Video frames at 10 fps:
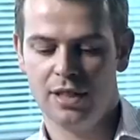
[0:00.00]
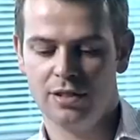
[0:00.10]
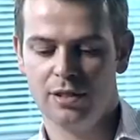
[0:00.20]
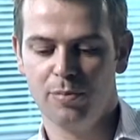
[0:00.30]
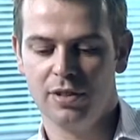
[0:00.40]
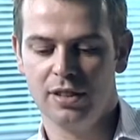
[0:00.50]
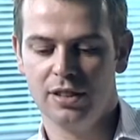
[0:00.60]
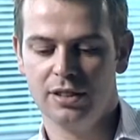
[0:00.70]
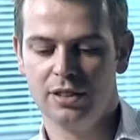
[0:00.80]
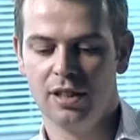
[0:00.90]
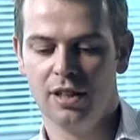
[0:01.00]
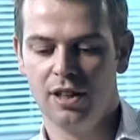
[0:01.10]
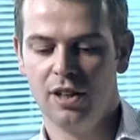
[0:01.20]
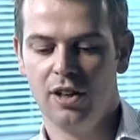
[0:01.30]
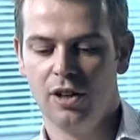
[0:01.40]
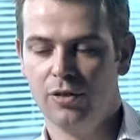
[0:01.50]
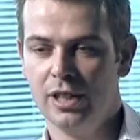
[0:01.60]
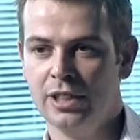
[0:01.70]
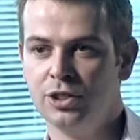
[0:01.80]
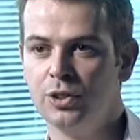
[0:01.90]
that is something that I
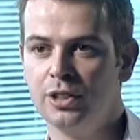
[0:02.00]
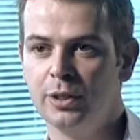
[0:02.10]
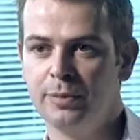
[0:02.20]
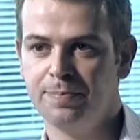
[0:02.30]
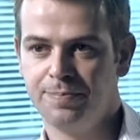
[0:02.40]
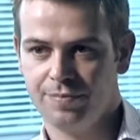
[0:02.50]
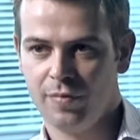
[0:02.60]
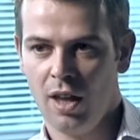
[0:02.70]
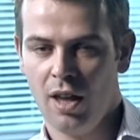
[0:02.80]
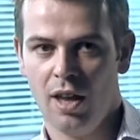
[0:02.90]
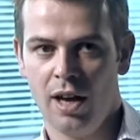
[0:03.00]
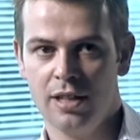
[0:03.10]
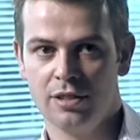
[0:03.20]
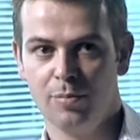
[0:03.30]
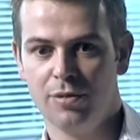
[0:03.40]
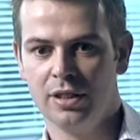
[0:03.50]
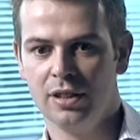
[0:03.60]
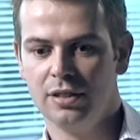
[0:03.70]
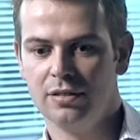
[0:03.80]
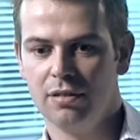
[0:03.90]
really enjoy doing. And it's something that